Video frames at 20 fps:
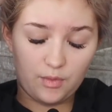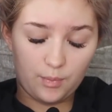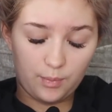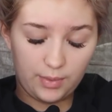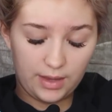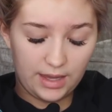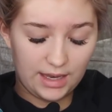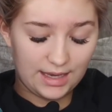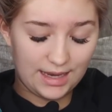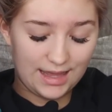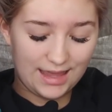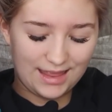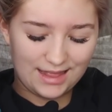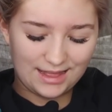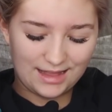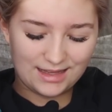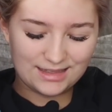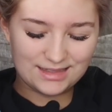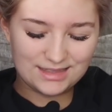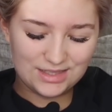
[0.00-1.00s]
been in
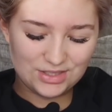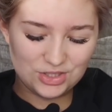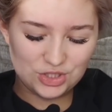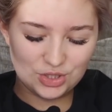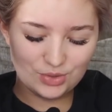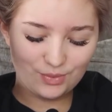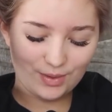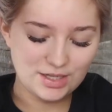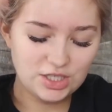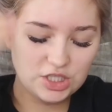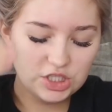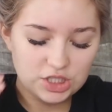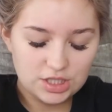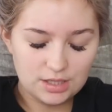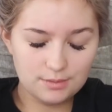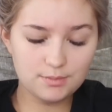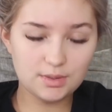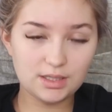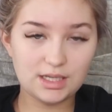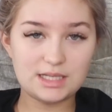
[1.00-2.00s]
that
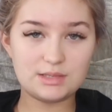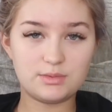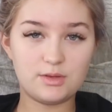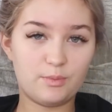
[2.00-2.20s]
situation because